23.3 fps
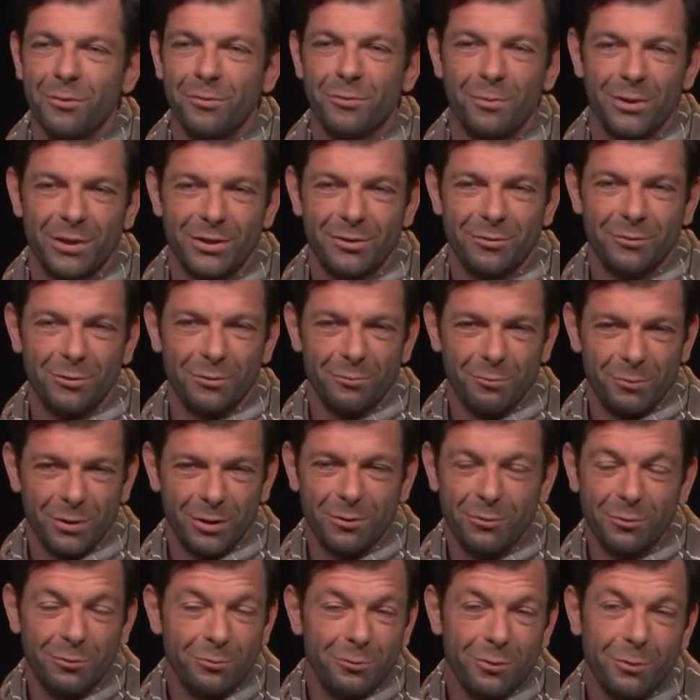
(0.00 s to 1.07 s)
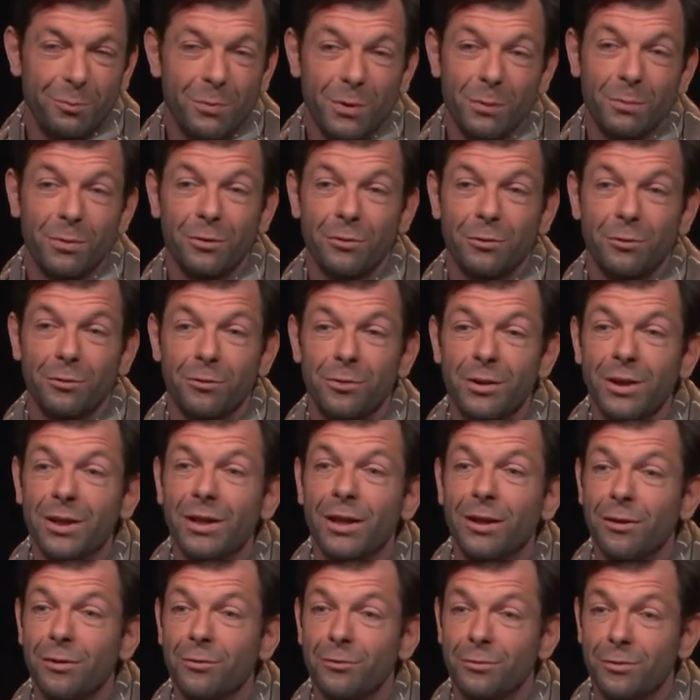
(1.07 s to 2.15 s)
what you the people you're
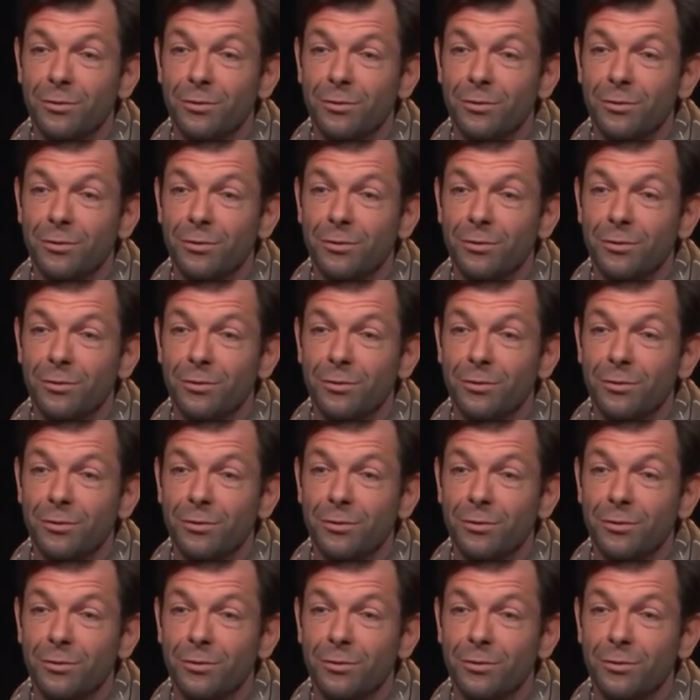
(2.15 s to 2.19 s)
thinking of.